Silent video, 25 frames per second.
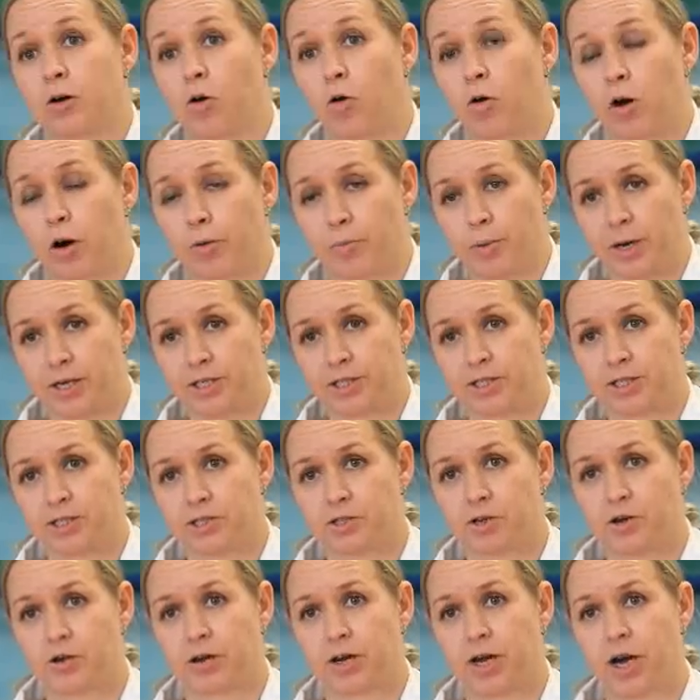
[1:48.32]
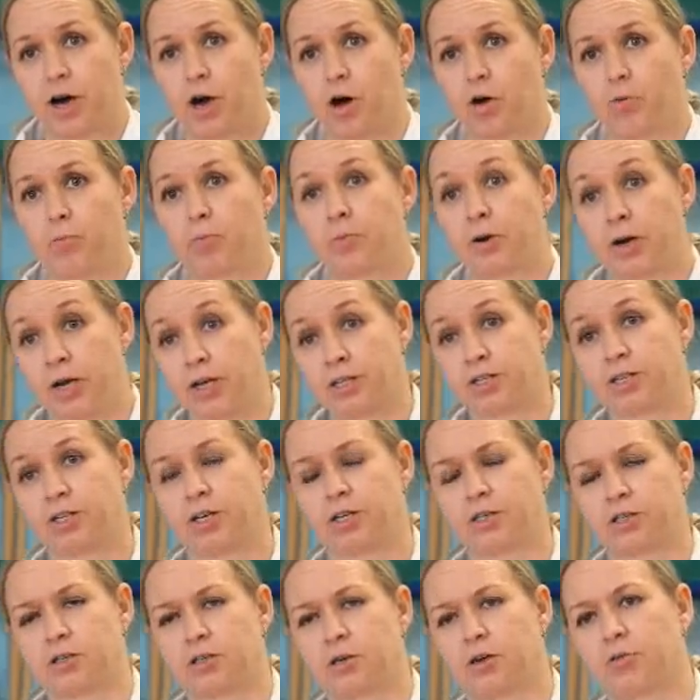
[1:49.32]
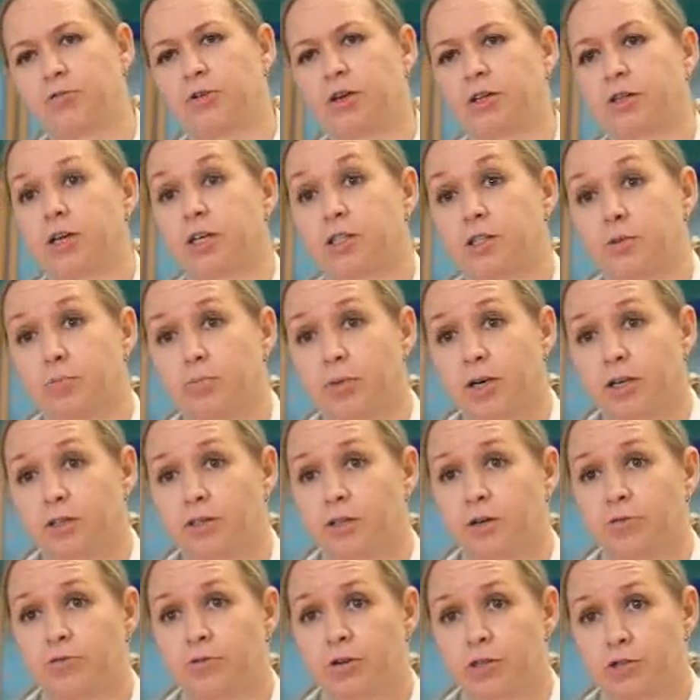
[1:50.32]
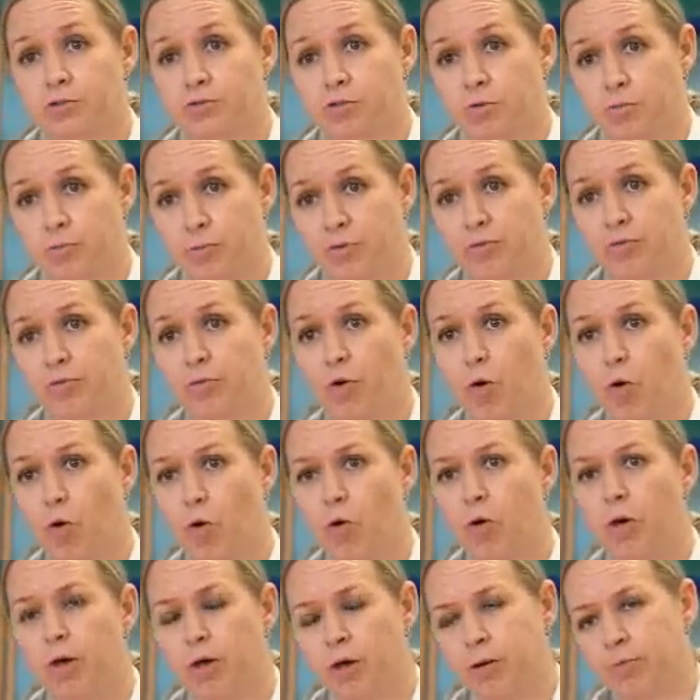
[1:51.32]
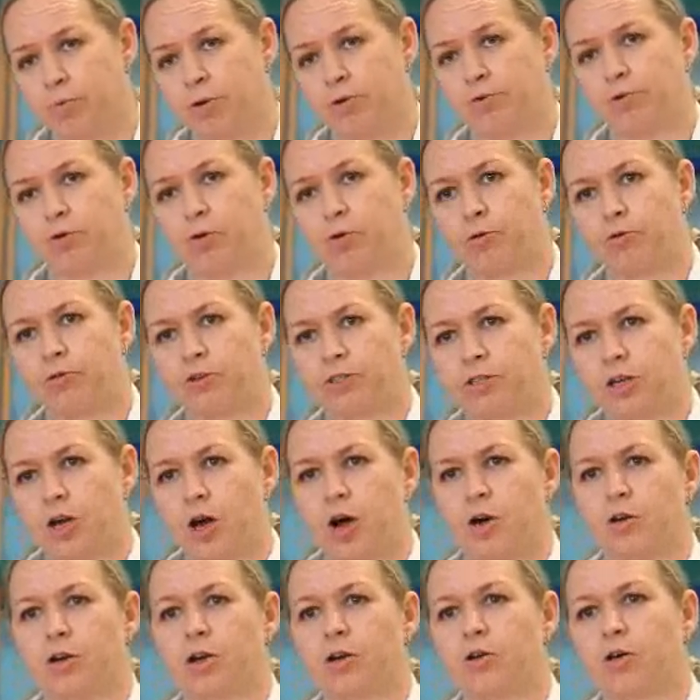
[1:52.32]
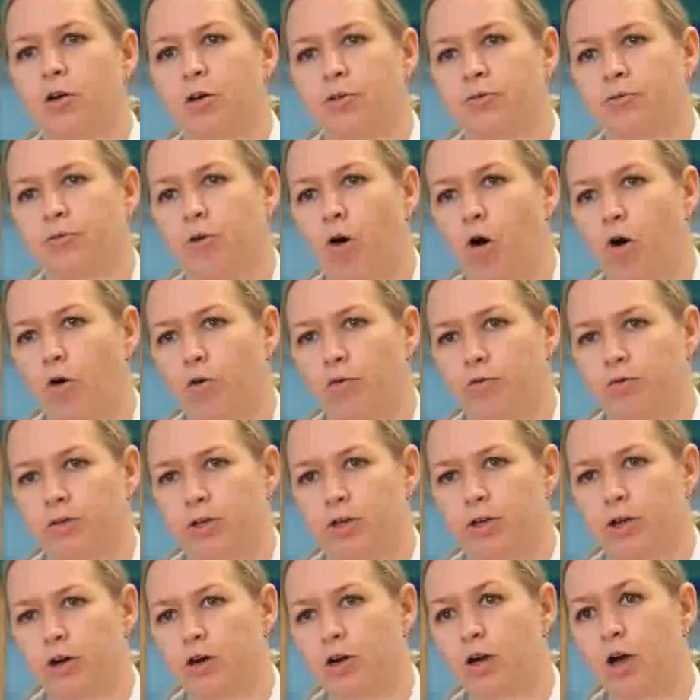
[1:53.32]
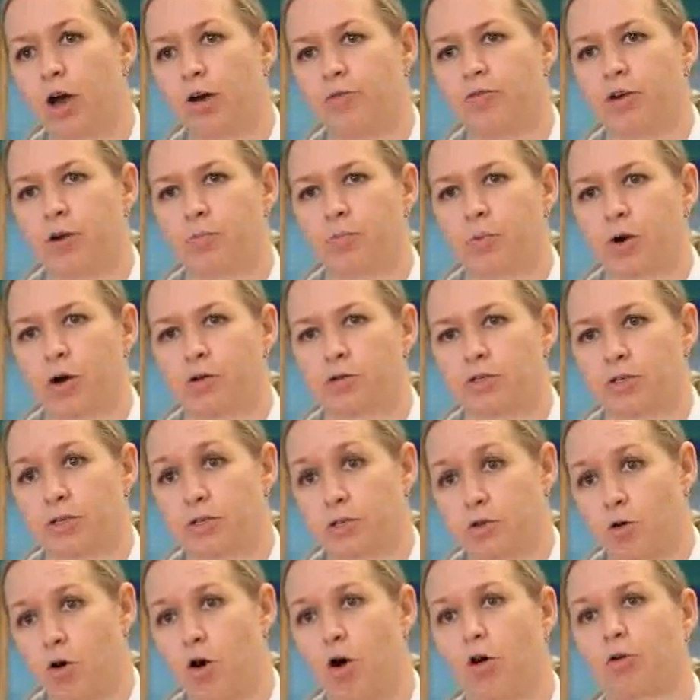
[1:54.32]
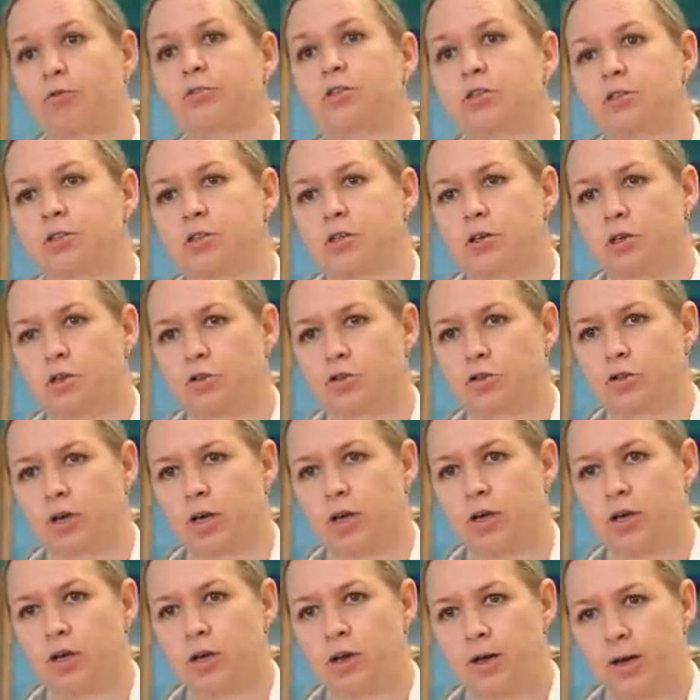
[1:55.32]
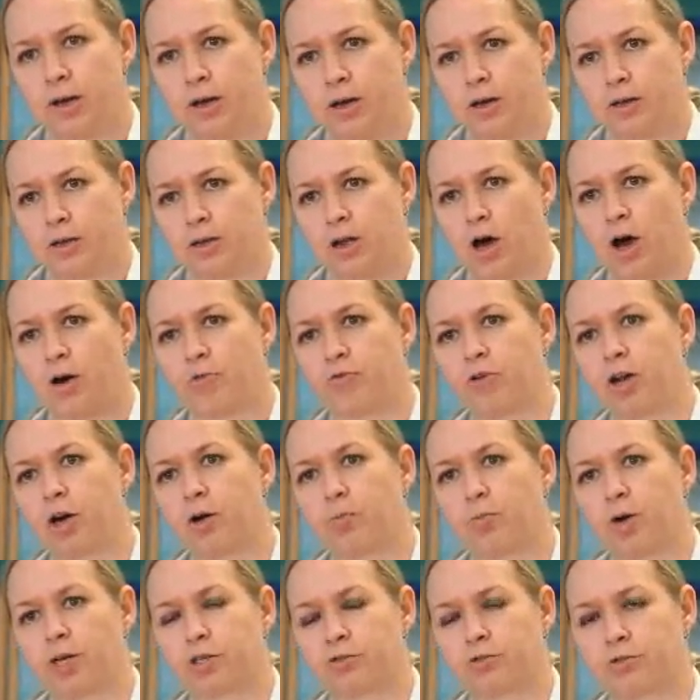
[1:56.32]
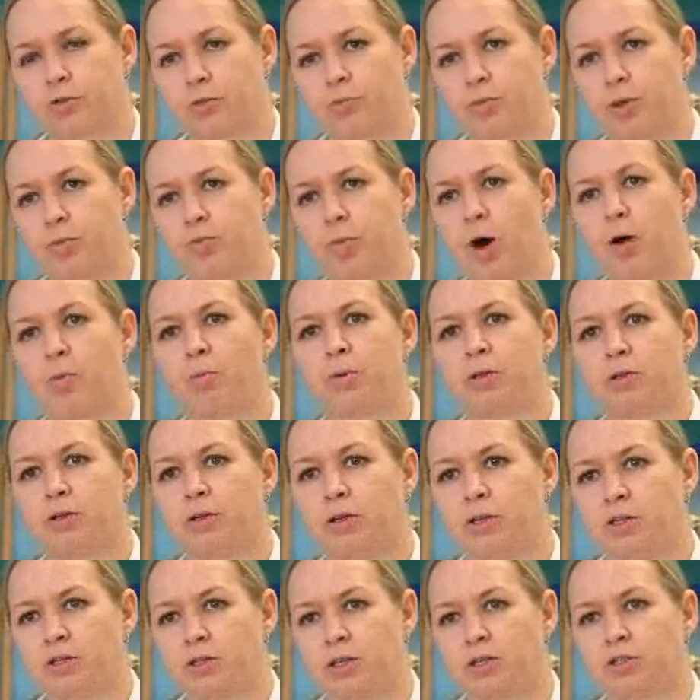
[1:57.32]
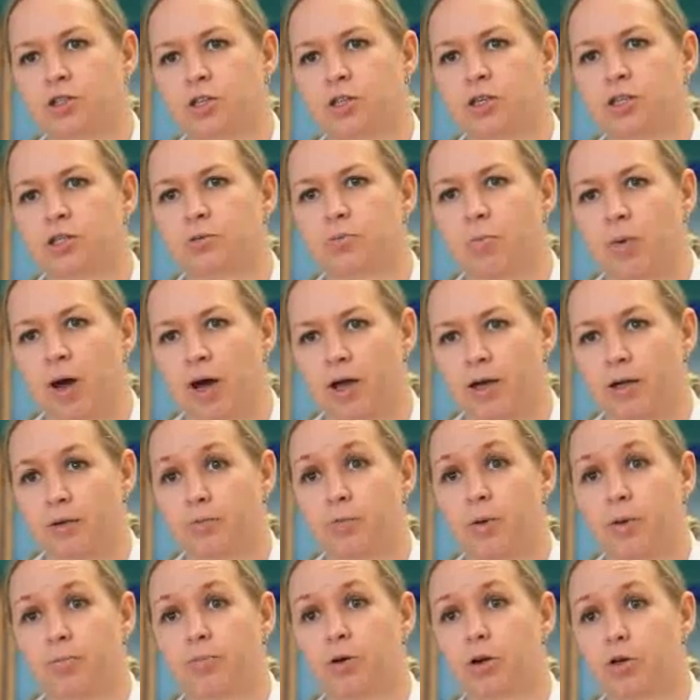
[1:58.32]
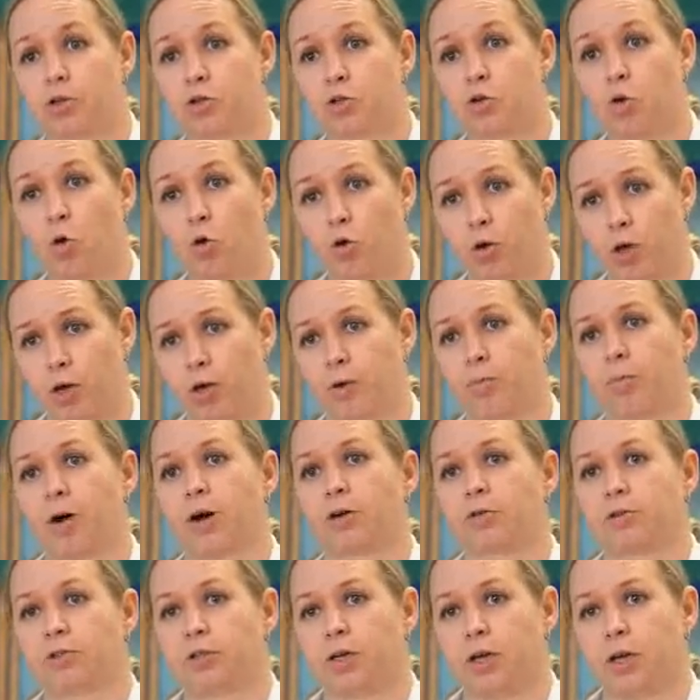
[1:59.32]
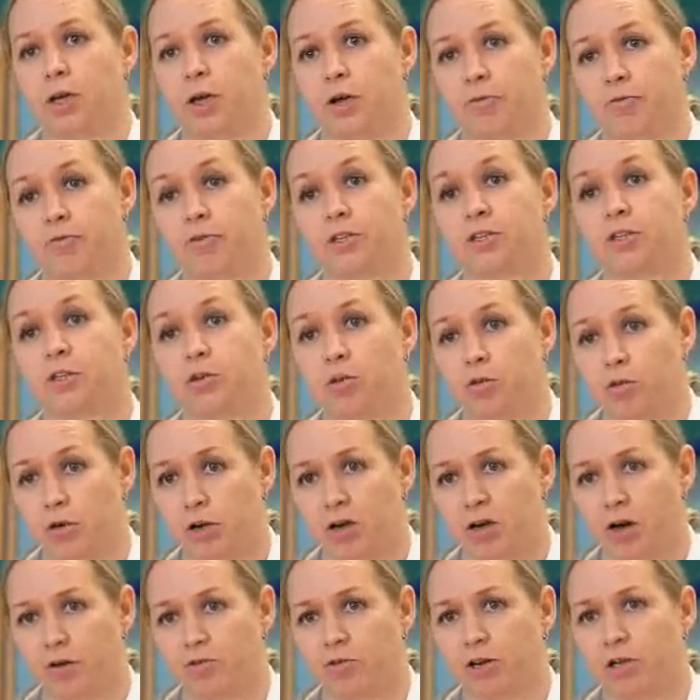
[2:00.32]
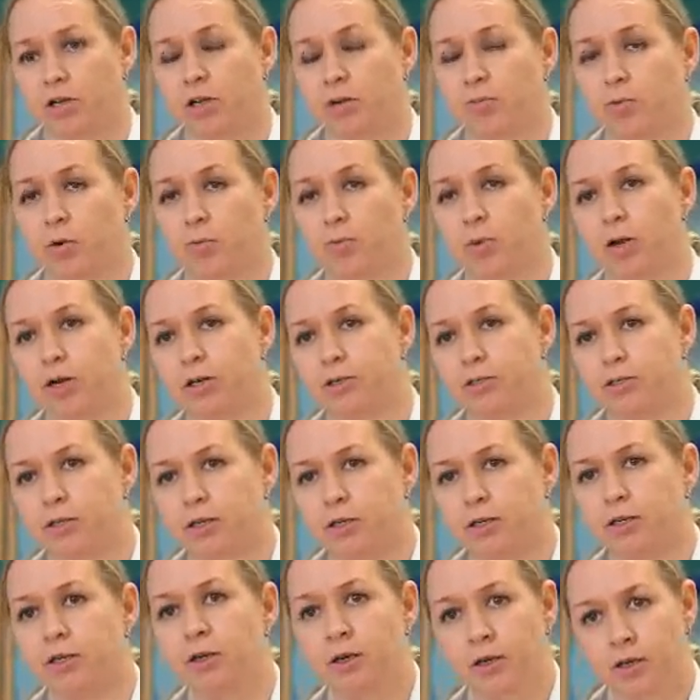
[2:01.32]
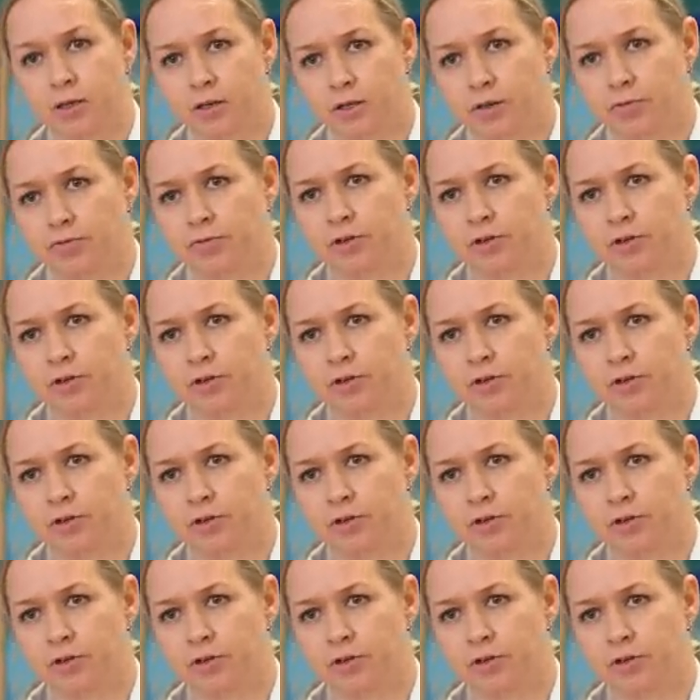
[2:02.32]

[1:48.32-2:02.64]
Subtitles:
All our patients are now pre-assessed, and I think that's a big difference from before. Before, physio only got involved in the recovery process after surgery. Now, very much from the moment the decision is made, people are talking about their physical recovery, their mobility, the